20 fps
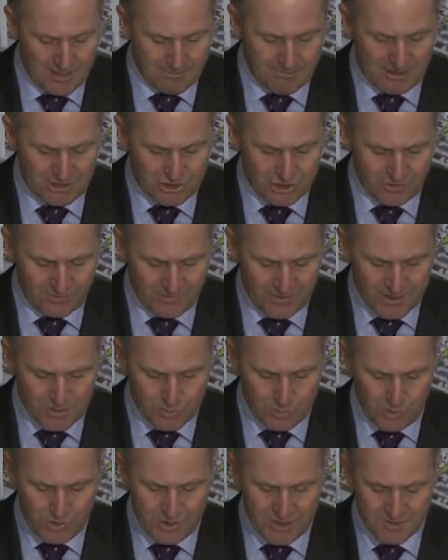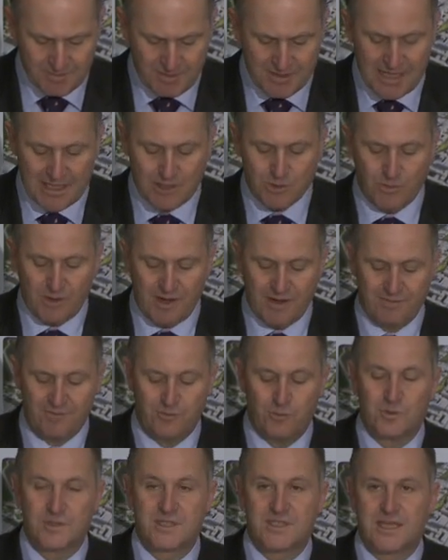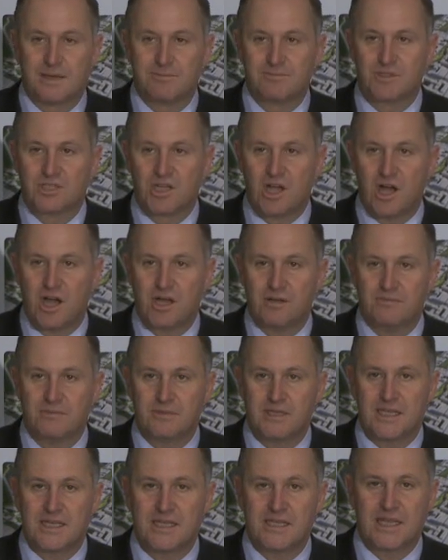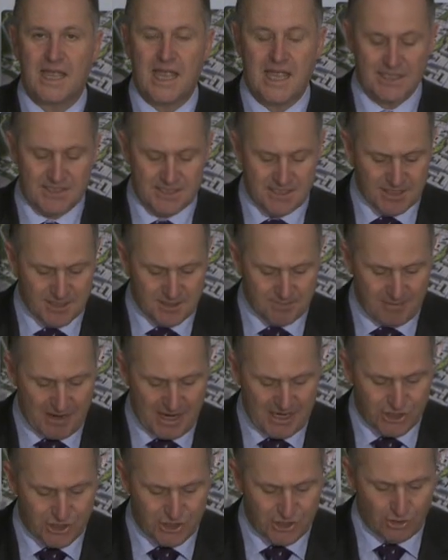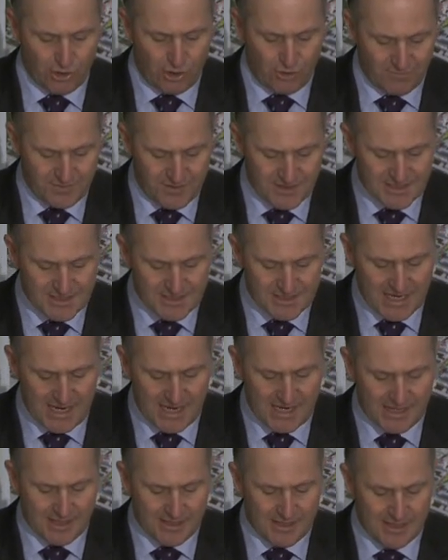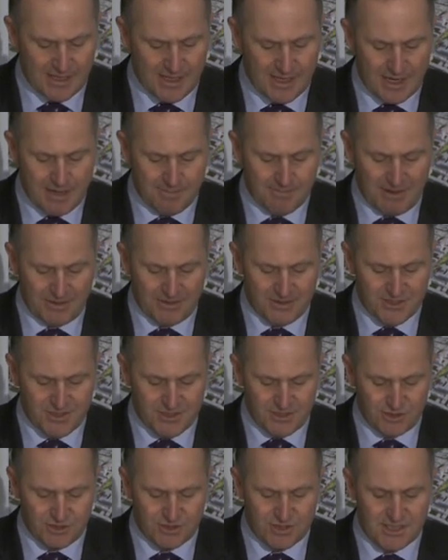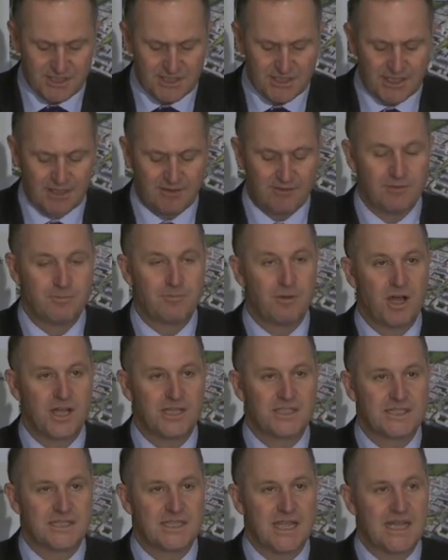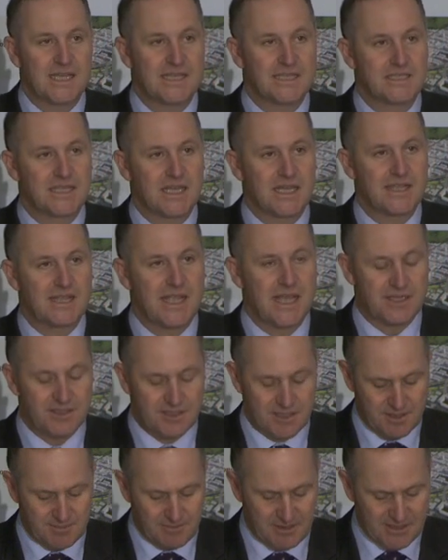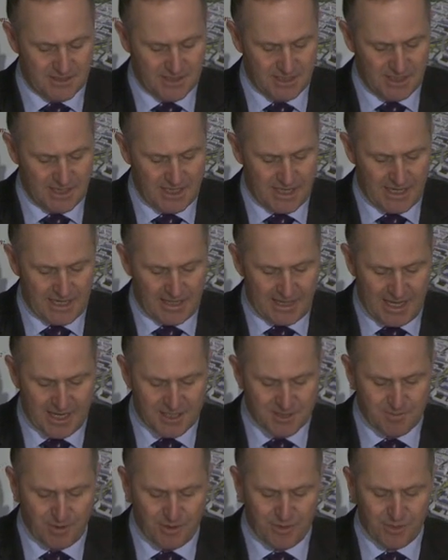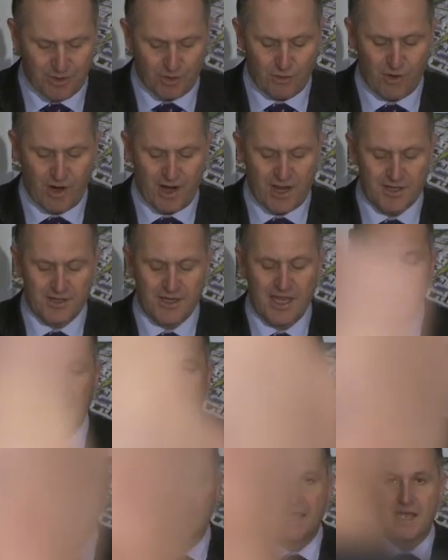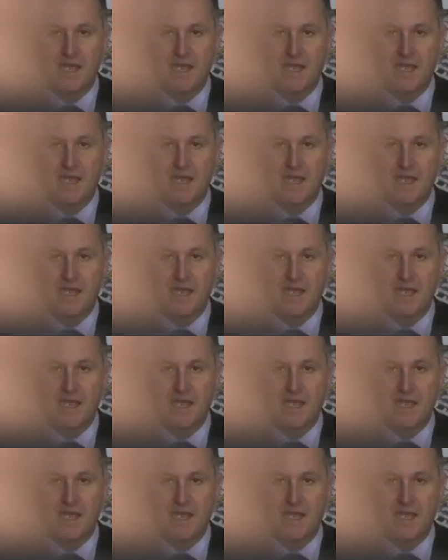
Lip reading: Much of this work has been underway for some time in anticipation of this day, but the certainty delivered by today's announcement allows both the Crown and